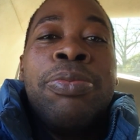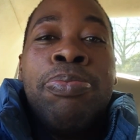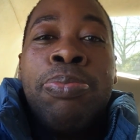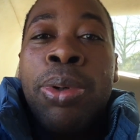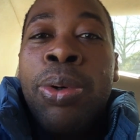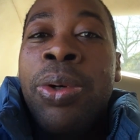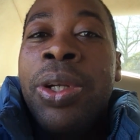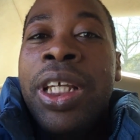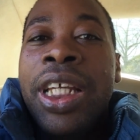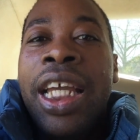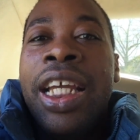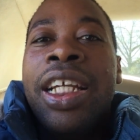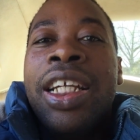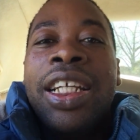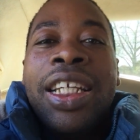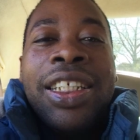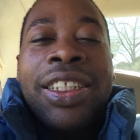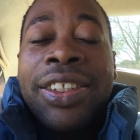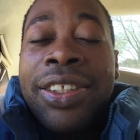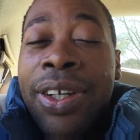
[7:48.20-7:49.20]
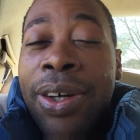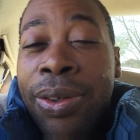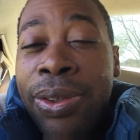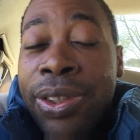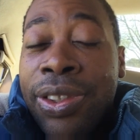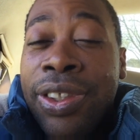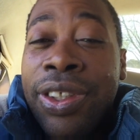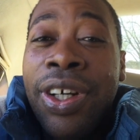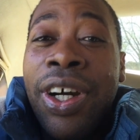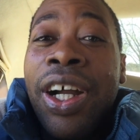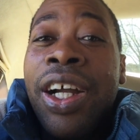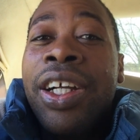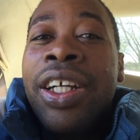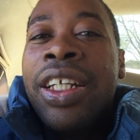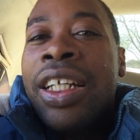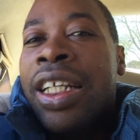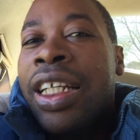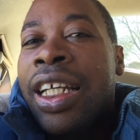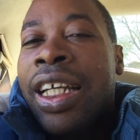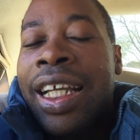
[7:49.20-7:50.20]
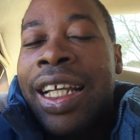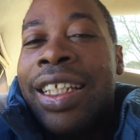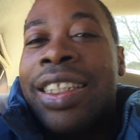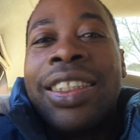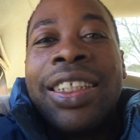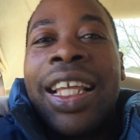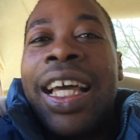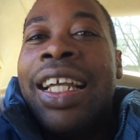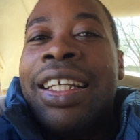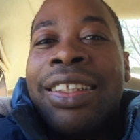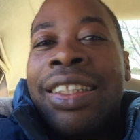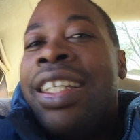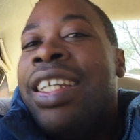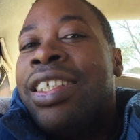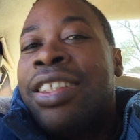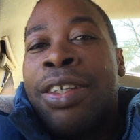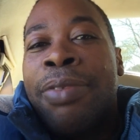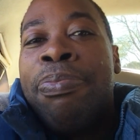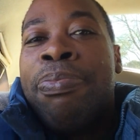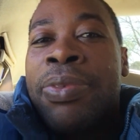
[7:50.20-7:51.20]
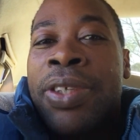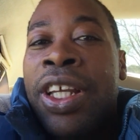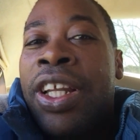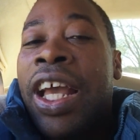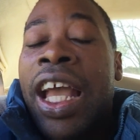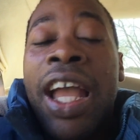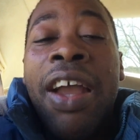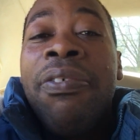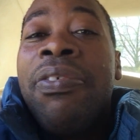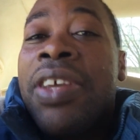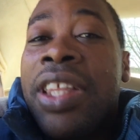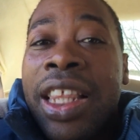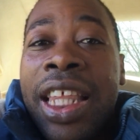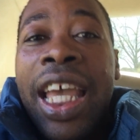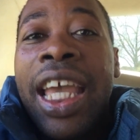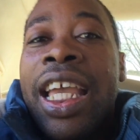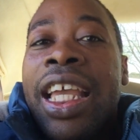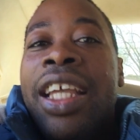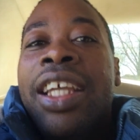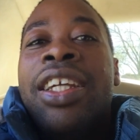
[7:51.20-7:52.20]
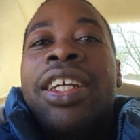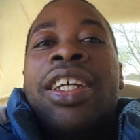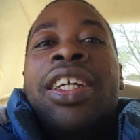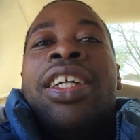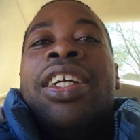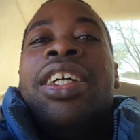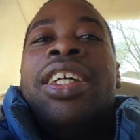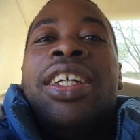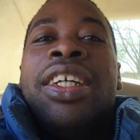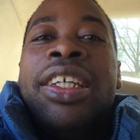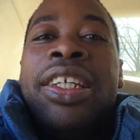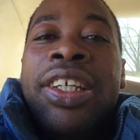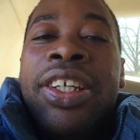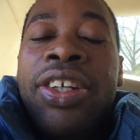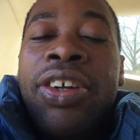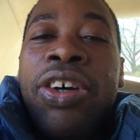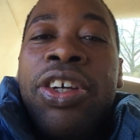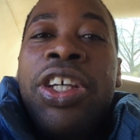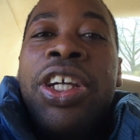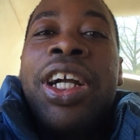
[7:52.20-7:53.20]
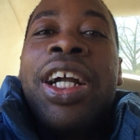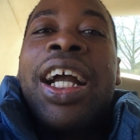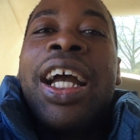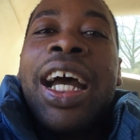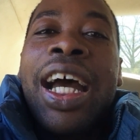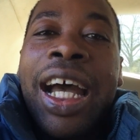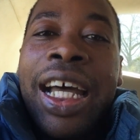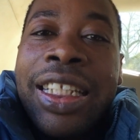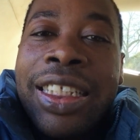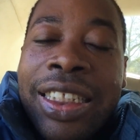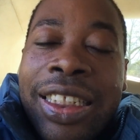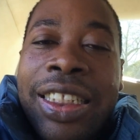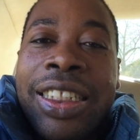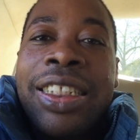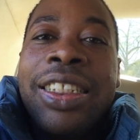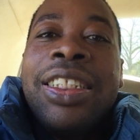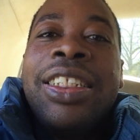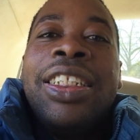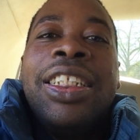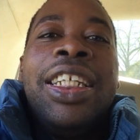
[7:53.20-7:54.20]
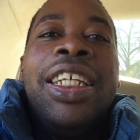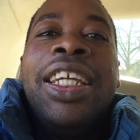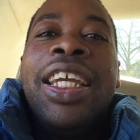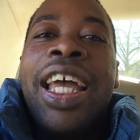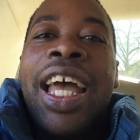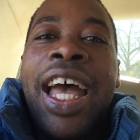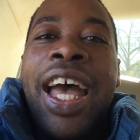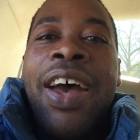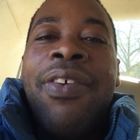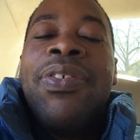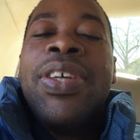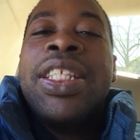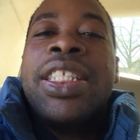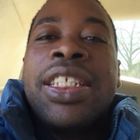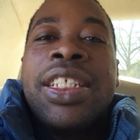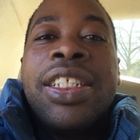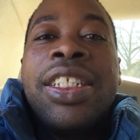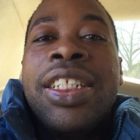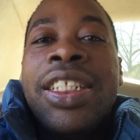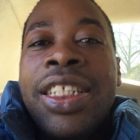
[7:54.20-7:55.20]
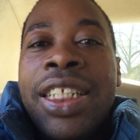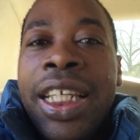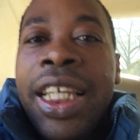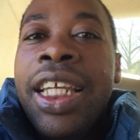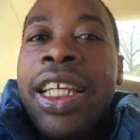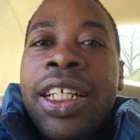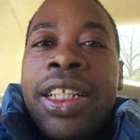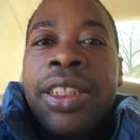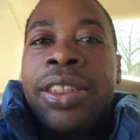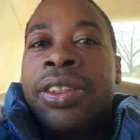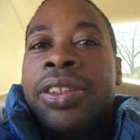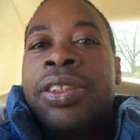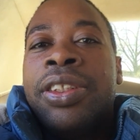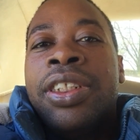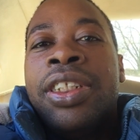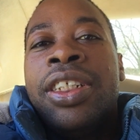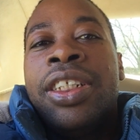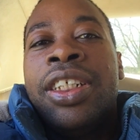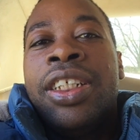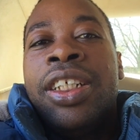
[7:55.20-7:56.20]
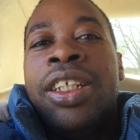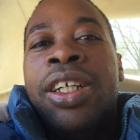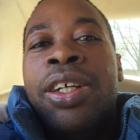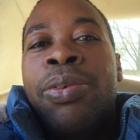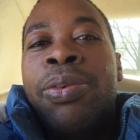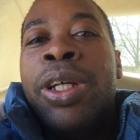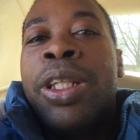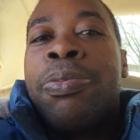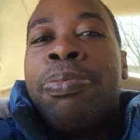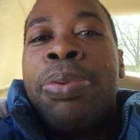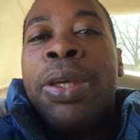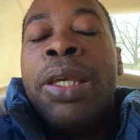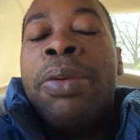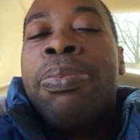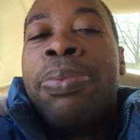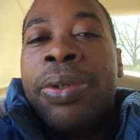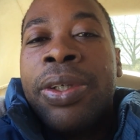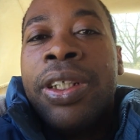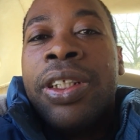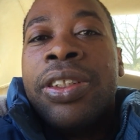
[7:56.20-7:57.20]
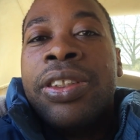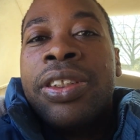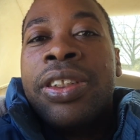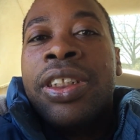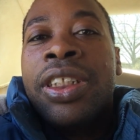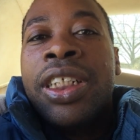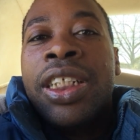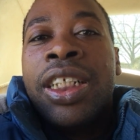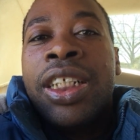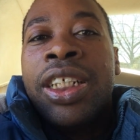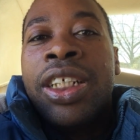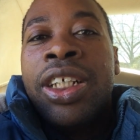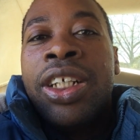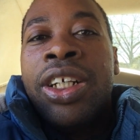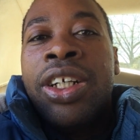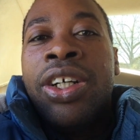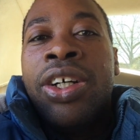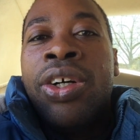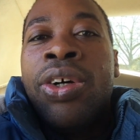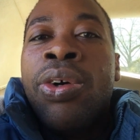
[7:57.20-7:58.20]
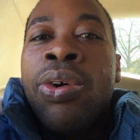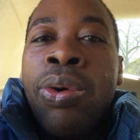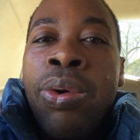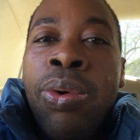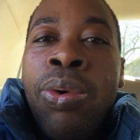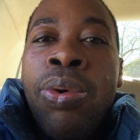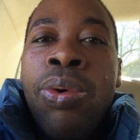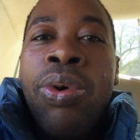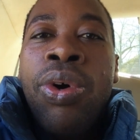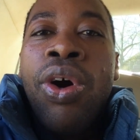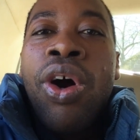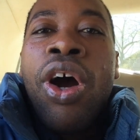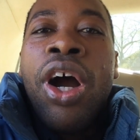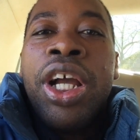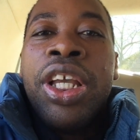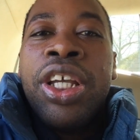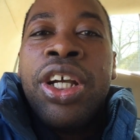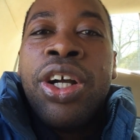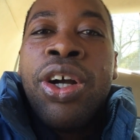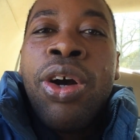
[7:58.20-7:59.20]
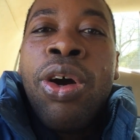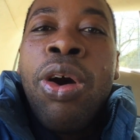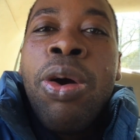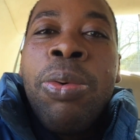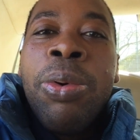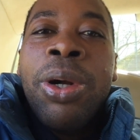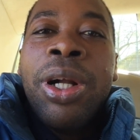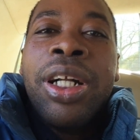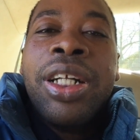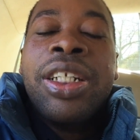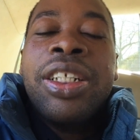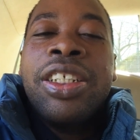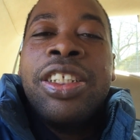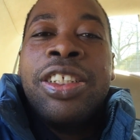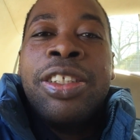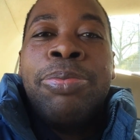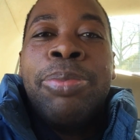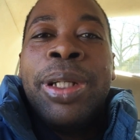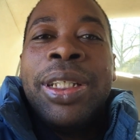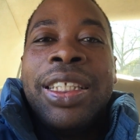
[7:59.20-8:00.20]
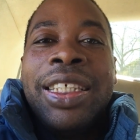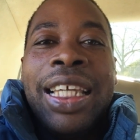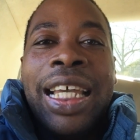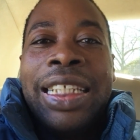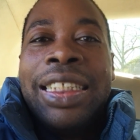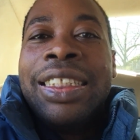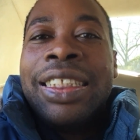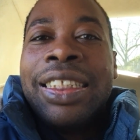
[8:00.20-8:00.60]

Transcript: bullying his co-star. It's like these are, every day, you're constantly having to deal with people who are your co-workers, but yet